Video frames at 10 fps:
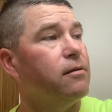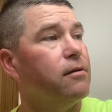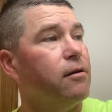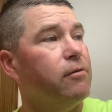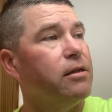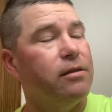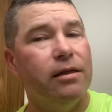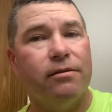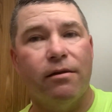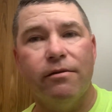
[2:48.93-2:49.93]
I wanted to
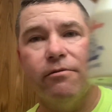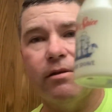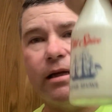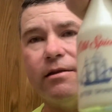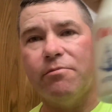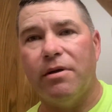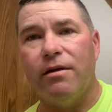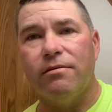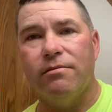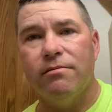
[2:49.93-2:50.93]
get the little glass
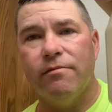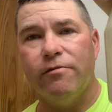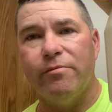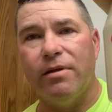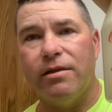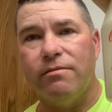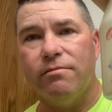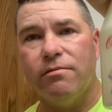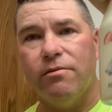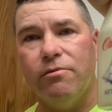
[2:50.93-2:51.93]
bottle from my
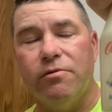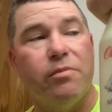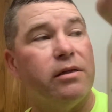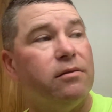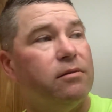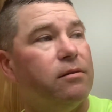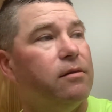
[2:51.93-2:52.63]
Old Spice,